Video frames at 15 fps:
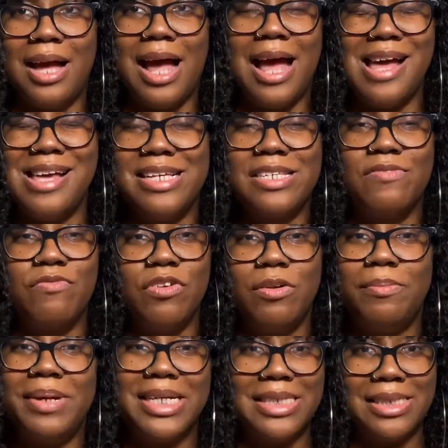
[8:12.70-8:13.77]
It's real
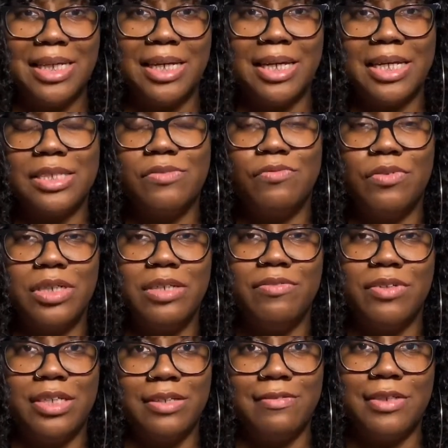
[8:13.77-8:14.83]
basic. It's
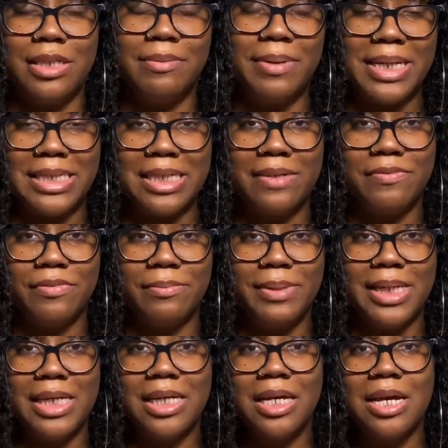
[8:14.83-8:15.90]
really basic for
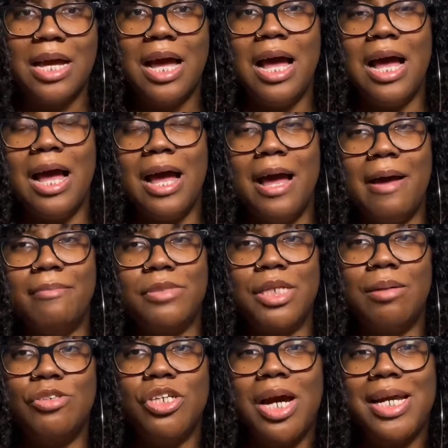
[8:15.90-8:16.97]
me. So
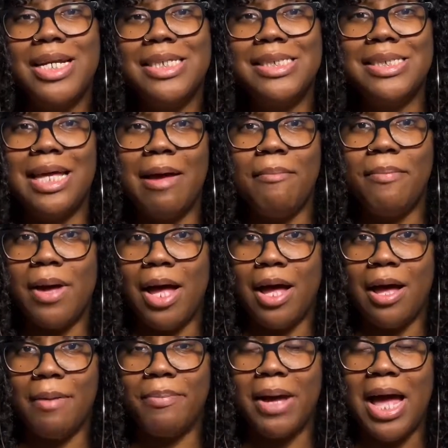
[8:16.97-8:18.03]
I'm trying to step
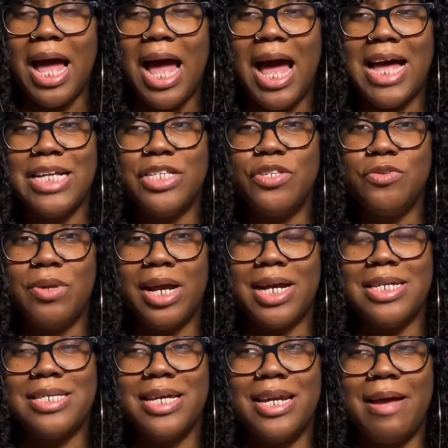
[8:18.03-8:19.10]
up. I do, like
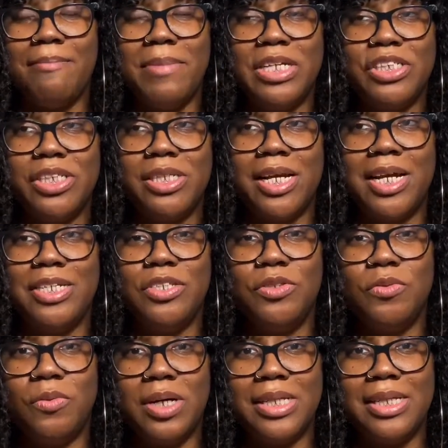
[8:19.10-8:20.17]
I said, I mentioned that I
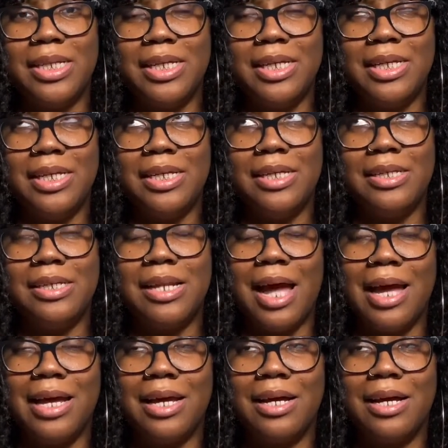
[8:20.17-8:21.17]
do want the Nike